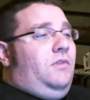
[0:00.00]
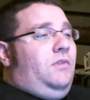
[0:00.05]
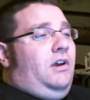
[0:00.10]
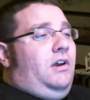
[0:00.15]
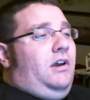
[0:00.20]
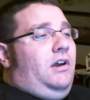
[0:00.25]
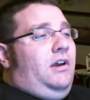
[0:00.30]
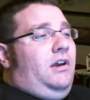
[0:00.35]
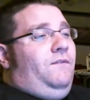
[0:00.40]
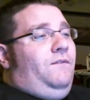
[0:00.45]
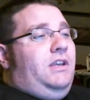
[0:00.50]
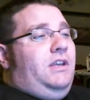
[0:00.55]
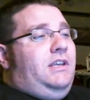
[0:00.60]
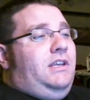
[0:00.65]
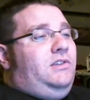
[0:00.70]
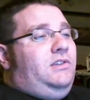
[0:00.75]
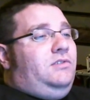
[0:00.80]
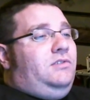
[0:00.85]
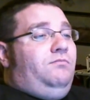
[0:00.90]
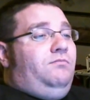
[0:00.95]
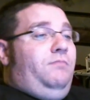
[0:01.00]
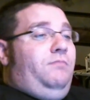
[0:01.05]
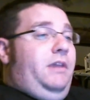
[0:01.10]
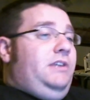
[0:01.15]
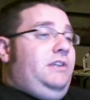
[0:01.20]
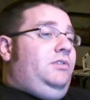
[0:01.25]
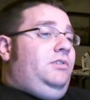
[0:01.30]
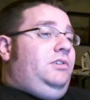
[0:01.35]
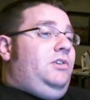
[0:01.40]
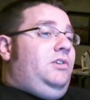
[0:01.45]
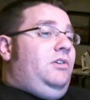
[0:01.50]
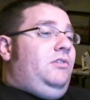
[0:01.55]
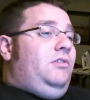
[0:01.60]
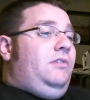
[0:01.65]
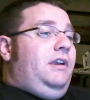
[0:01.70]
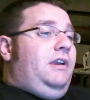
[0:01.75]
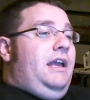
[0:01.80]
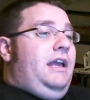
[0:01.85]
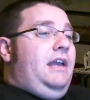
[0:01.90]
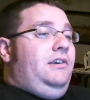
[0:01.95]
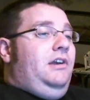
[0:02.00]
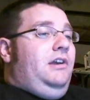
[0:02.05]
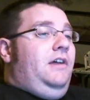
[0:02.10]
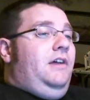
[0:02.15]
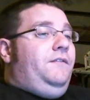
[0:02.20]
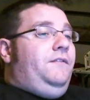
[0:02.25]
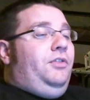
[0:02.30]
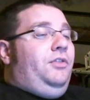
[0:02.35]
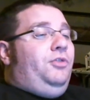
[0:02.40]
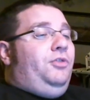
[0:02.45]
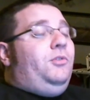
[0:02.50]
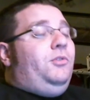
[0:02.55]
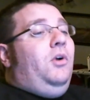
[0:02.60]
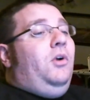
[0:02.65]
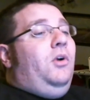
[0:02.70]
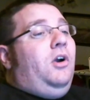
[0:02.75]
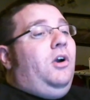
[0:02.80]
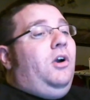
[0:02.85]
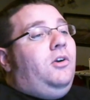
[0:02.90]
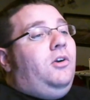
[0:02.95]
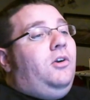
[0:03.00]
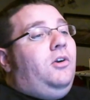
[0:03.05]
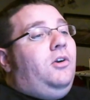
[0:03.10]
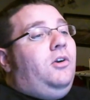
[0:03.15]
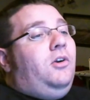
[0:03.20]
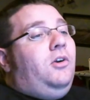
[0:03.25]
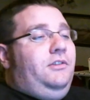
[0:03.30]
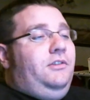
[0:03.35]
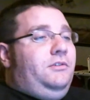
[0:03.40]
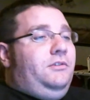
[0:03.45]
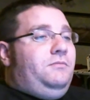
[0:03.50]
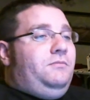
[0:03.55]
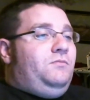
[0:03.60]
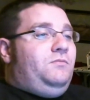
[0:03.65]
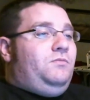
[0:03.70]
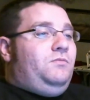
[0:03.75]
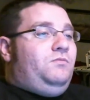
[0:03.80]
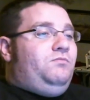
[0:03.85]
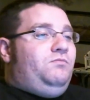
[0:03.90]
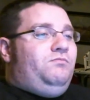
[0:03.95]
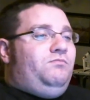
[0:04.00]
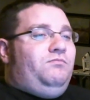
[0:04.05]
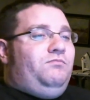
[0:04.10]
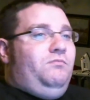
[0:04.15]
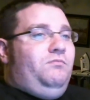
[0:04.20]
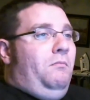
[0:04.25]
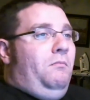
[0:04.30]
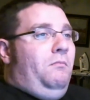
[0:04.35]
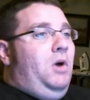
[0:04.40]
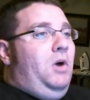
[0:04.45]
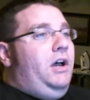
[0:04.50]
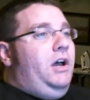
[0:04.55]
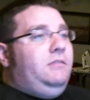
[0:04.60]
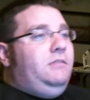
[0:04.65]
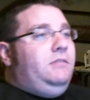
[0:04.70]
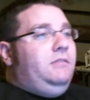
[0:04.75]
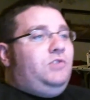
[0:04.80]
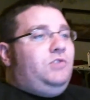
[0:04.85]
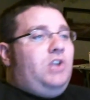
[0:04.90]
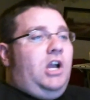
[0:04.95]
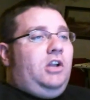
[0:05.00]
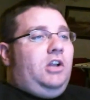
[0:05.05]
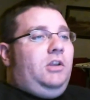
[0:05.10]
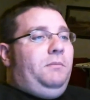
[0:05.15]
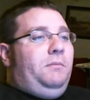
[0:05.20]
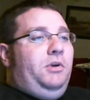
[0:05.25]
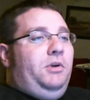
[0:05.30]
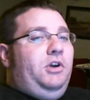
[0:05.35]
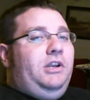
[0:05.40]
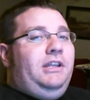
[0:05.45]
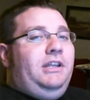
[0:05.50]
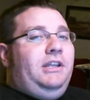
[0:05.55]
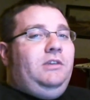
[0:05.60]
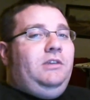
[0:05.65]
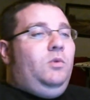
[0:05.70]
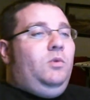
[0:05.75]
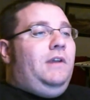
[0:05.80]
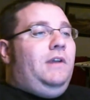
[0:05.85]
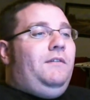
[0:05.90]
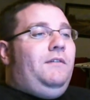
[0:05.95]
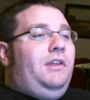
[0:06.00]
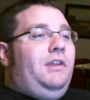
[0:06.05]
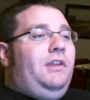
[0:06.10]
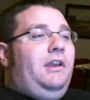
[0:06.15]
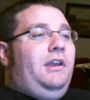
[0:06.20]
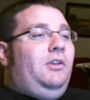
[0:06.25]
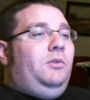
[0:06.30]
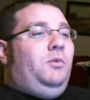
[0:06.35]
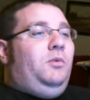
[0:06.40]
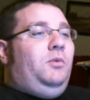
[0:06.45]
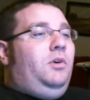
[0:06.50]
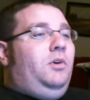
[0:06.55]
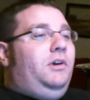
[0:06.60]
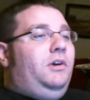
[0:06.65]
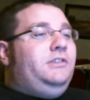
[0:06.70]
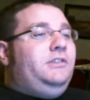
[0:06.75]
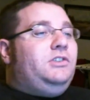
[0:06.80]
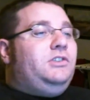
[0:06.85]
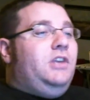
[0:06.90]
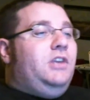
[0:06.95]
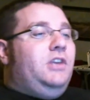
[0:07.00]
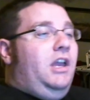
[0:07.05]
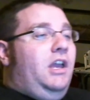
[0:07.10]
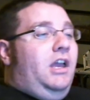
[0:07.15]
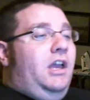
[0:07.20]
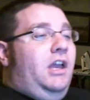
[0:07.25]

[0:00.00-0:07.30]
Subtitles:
Vicky basically turned around and had enough and threw her into the mud, chocolate pudding, whatever the hell it was.